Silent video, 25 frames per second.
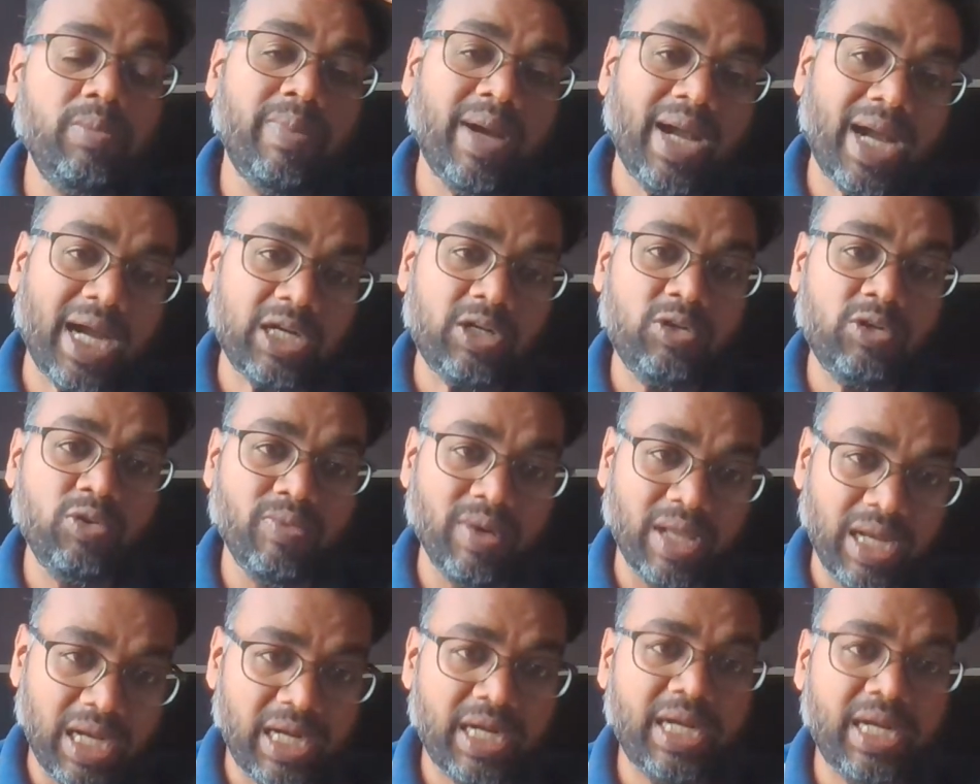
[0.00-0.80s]
back to
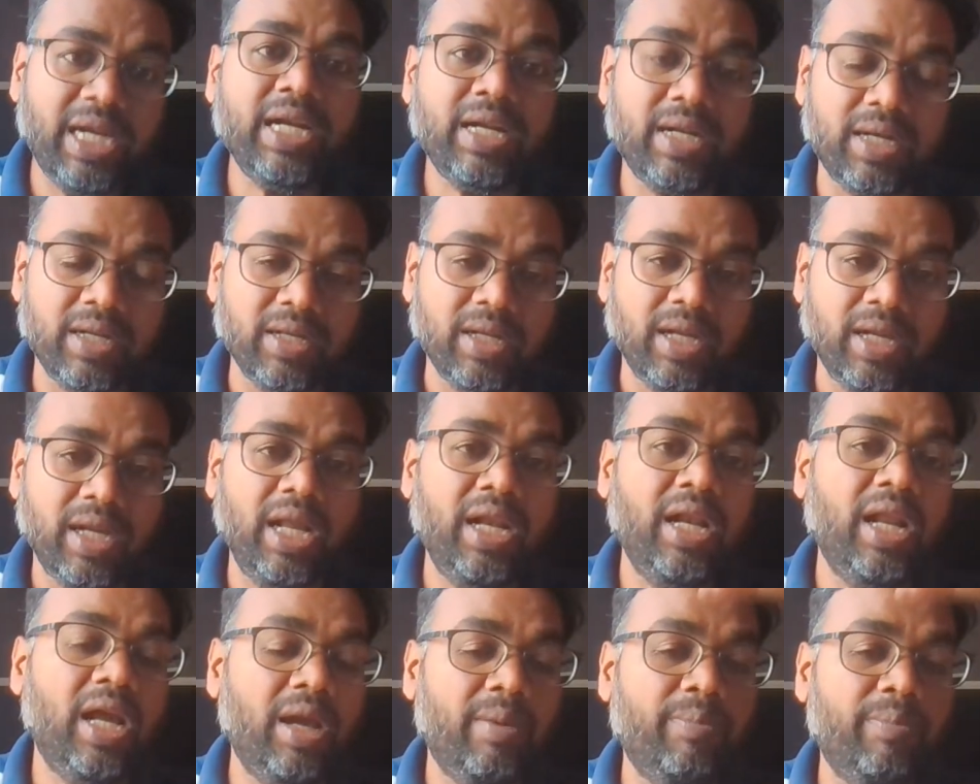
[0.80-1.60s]
validate
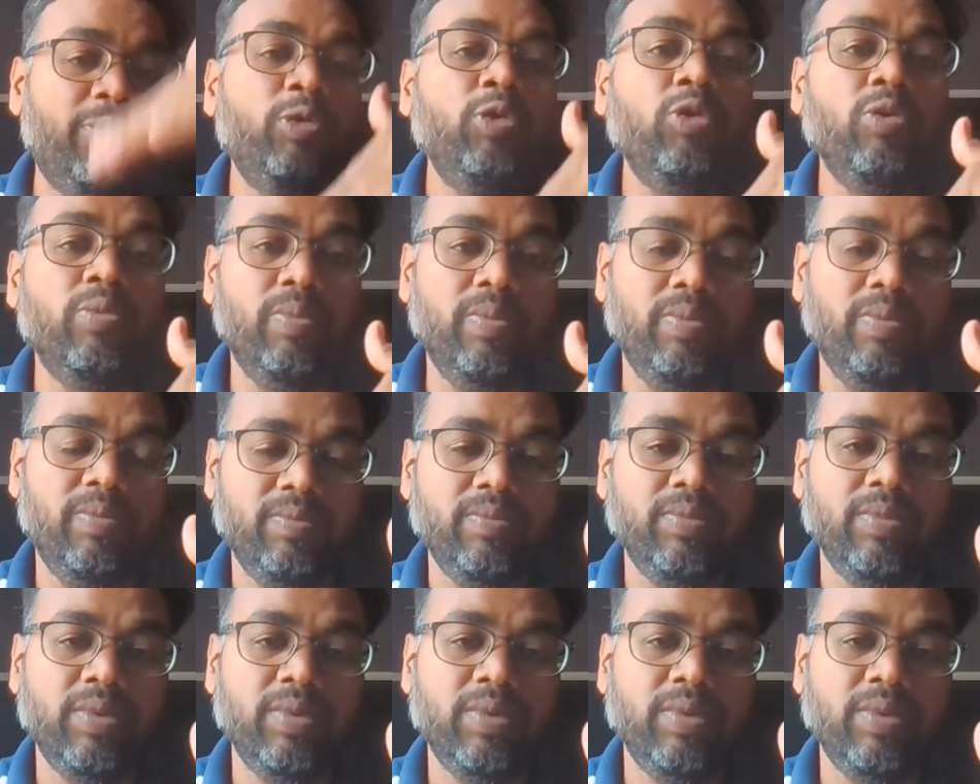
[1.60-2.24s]
and approve.